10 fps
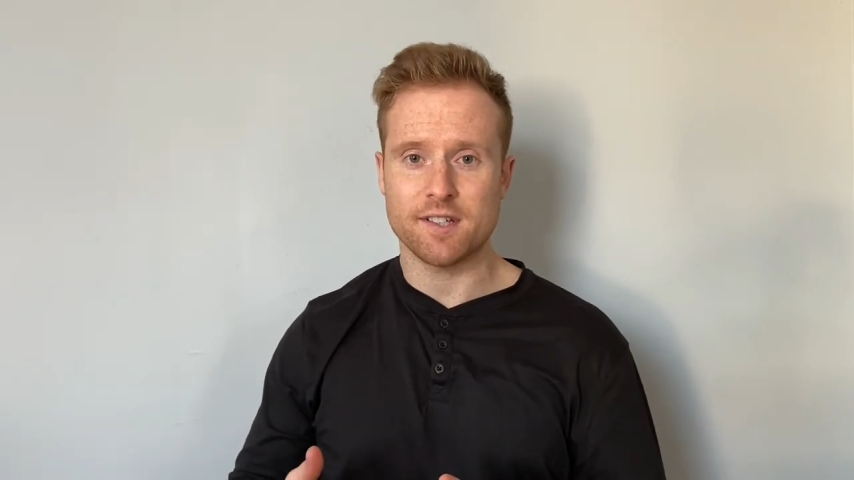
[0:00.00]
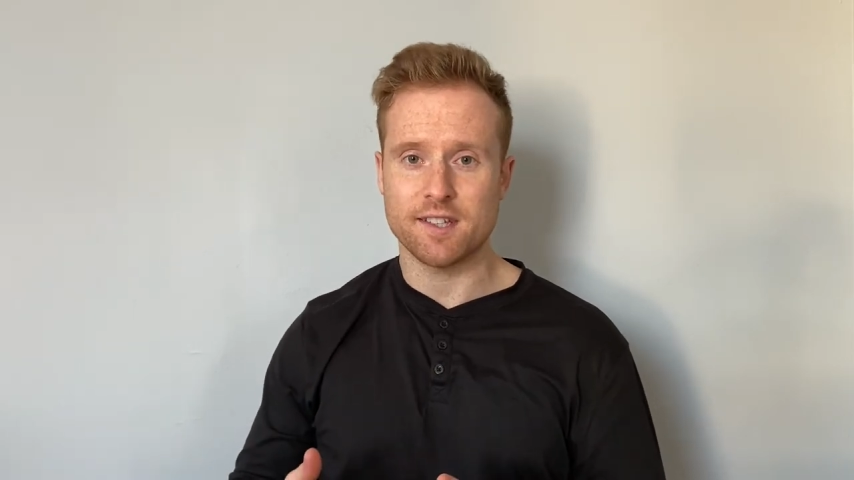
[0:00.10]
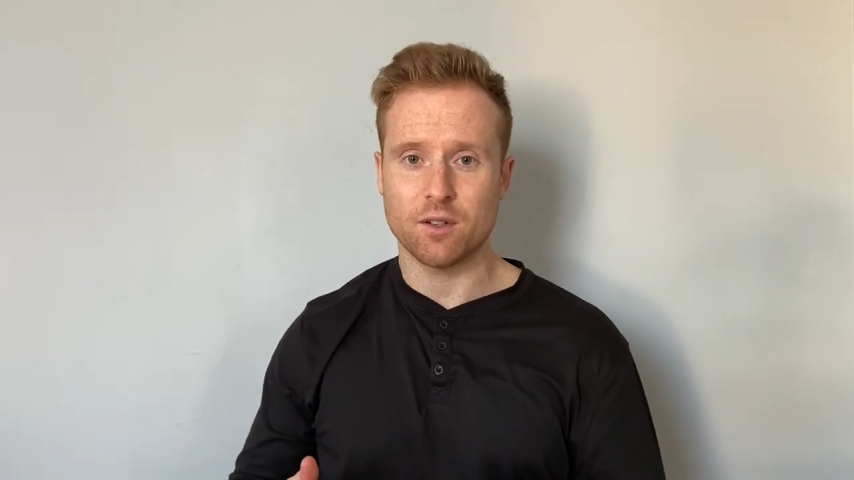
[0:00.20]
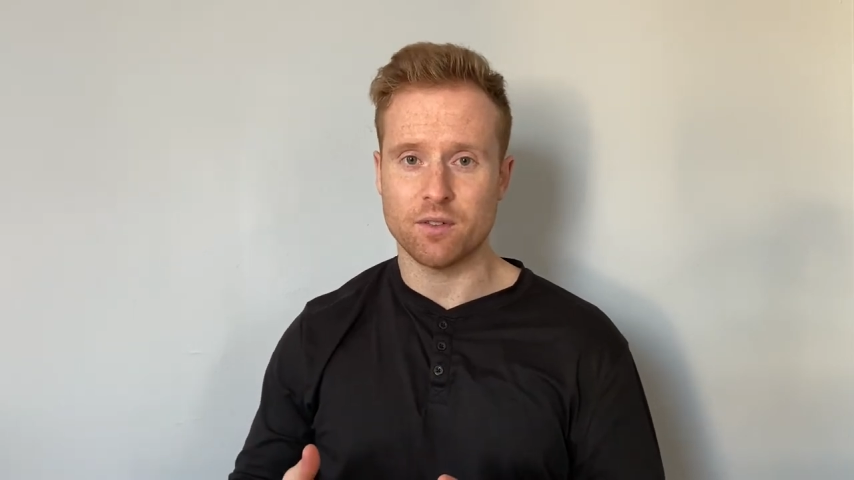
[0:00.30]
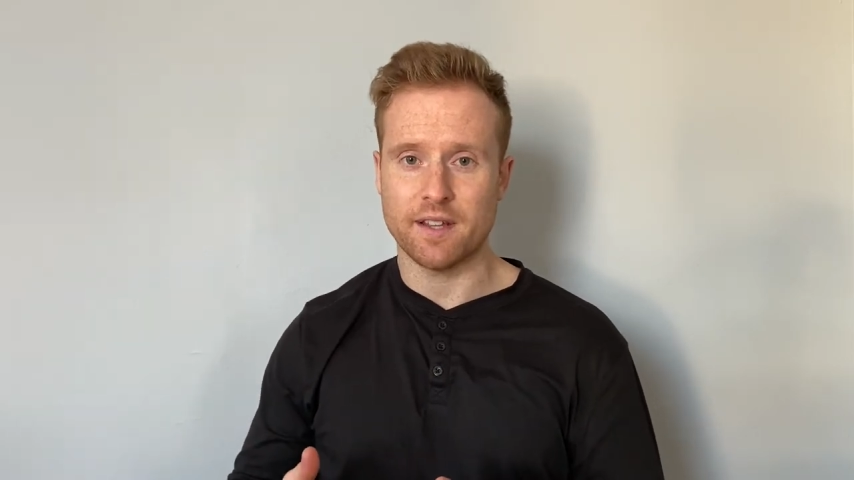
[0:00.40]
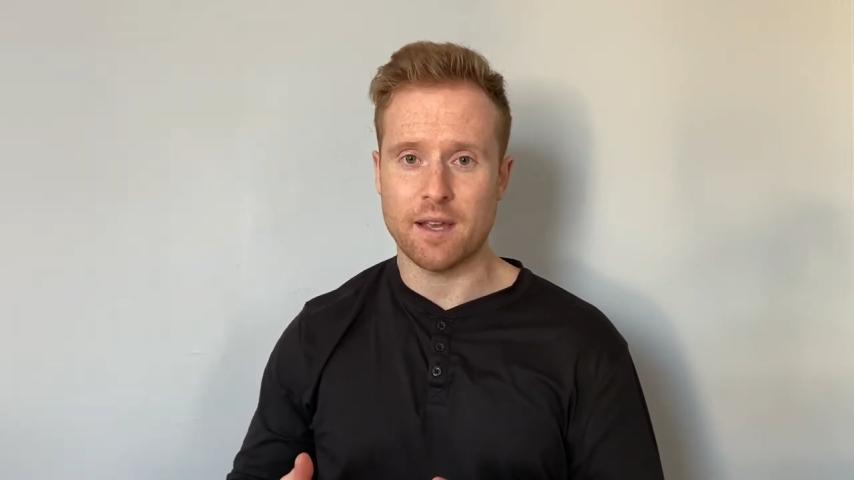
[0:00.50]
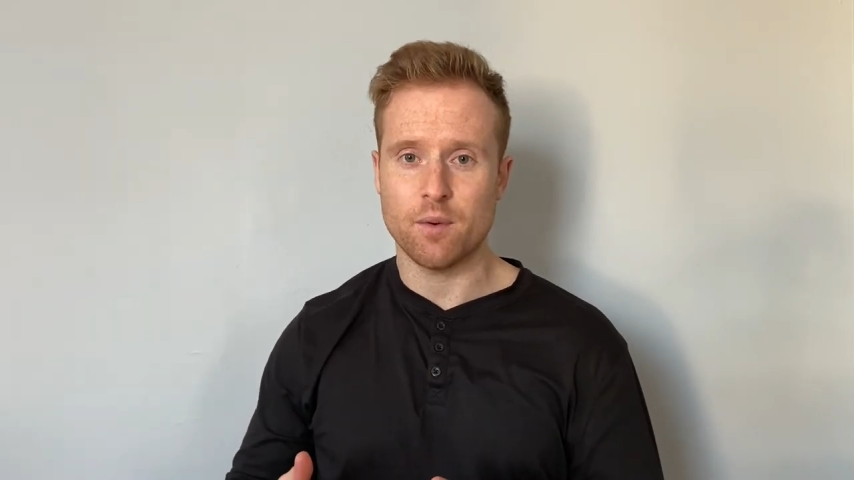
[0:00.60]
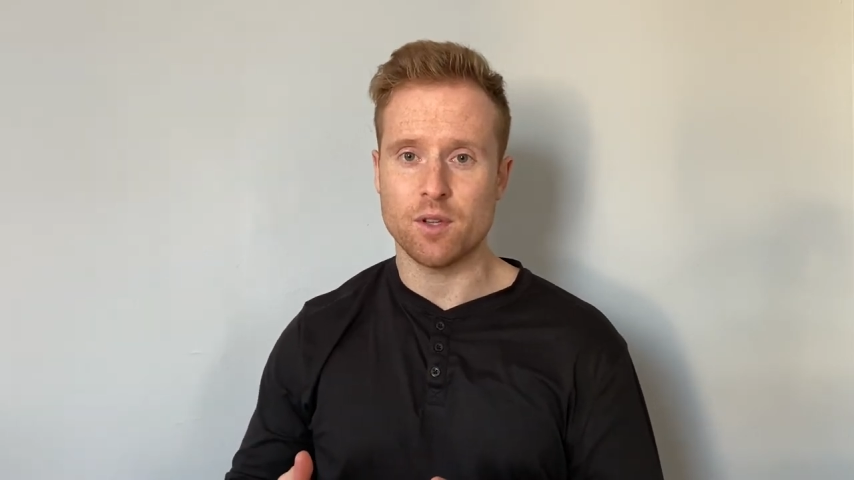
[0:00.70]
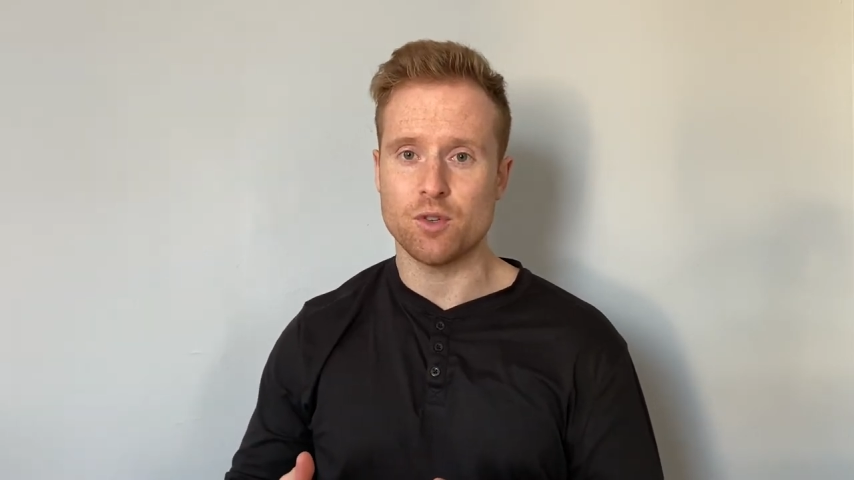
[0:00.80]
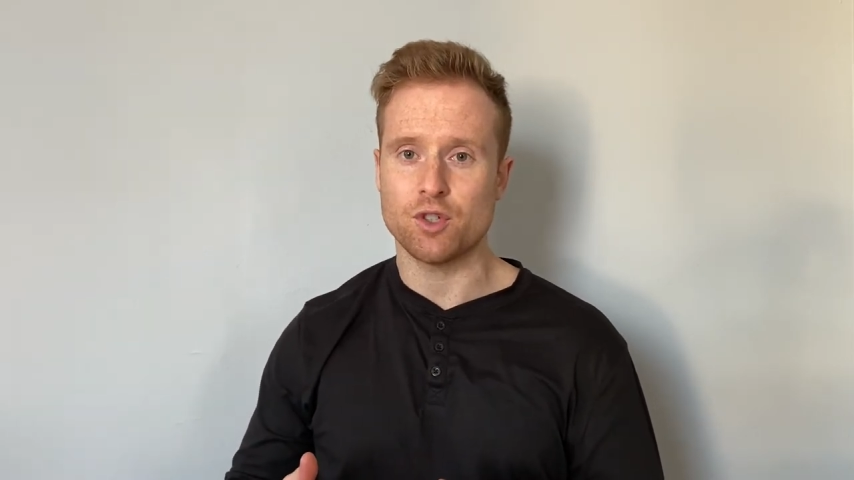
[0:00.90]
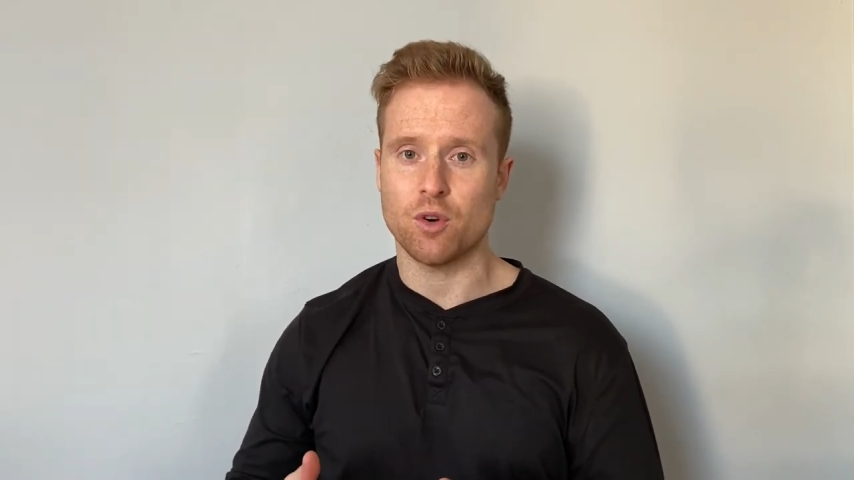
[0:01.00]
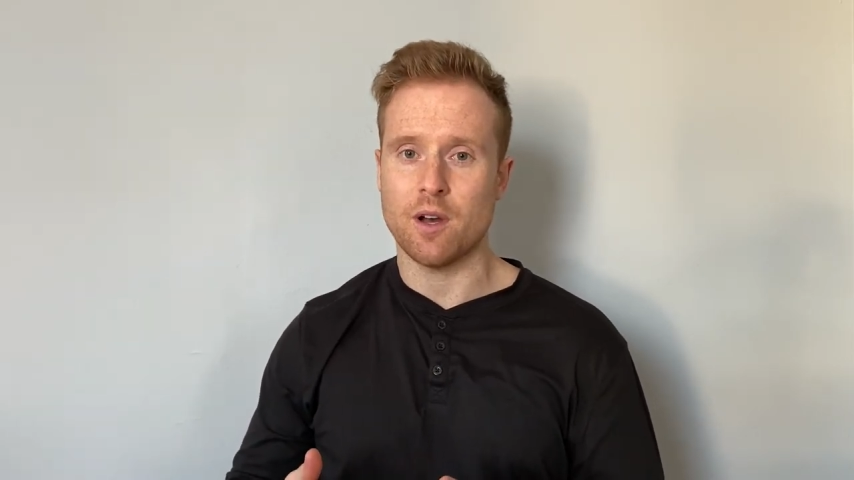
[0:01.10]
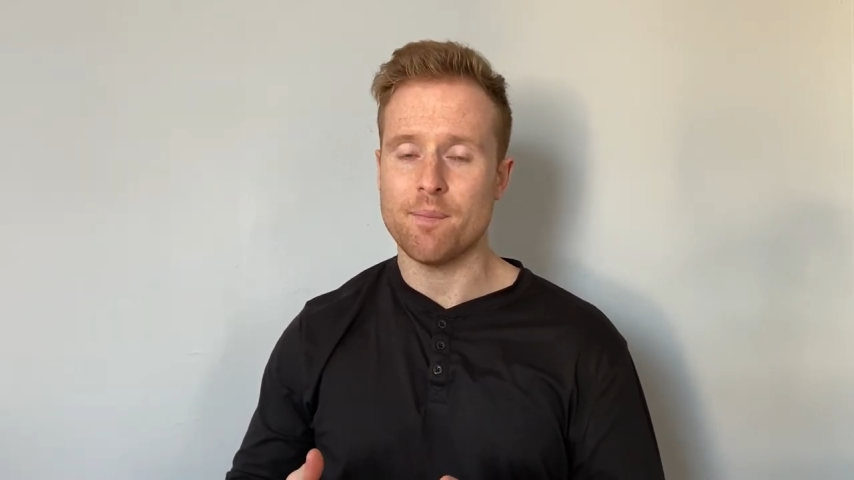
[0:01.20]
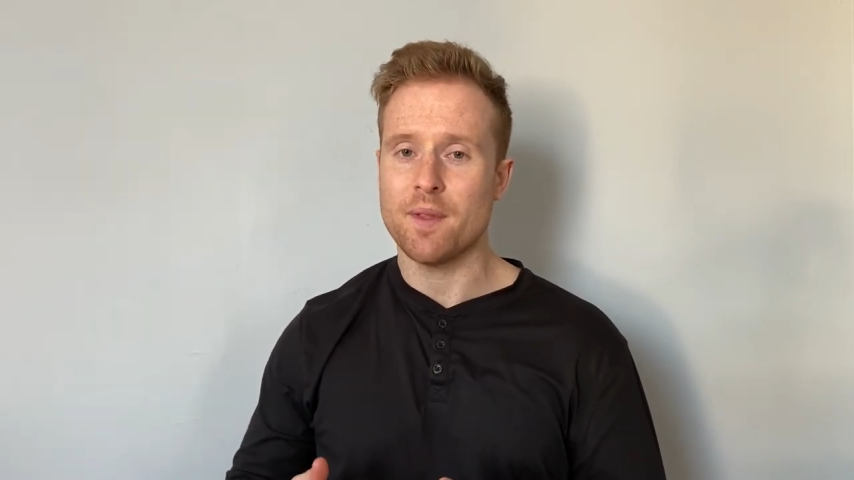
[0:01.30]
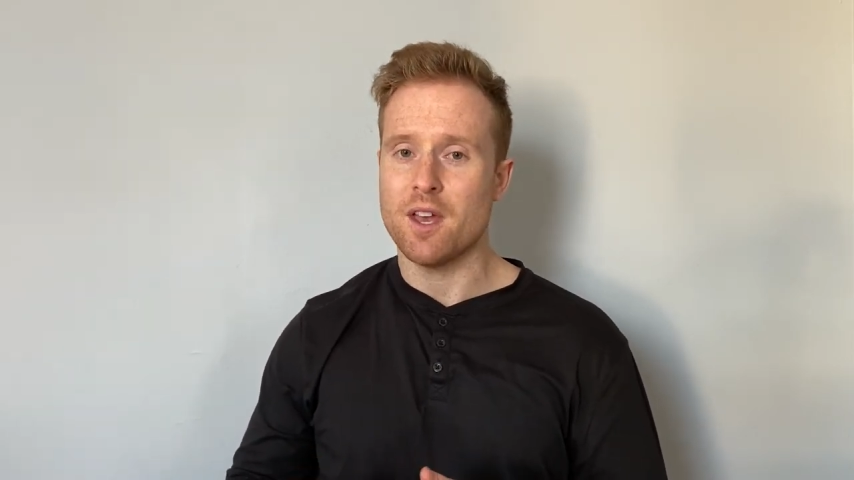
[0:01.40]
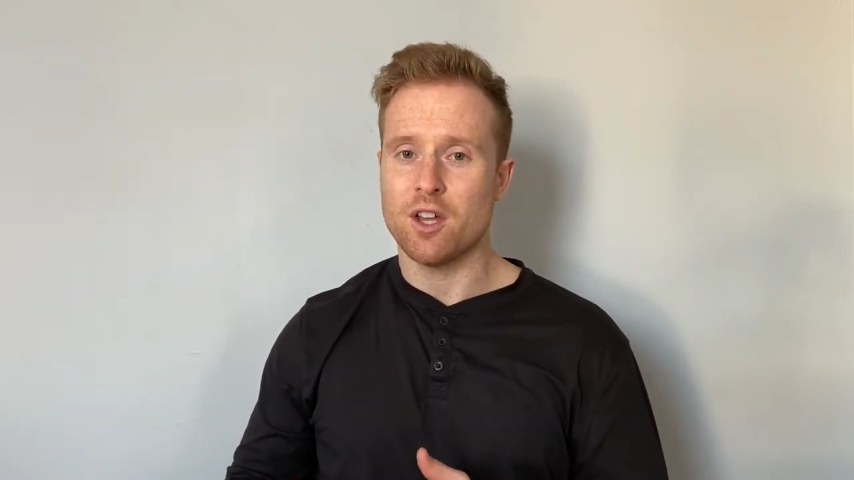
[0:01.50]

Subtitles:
single day when you show up?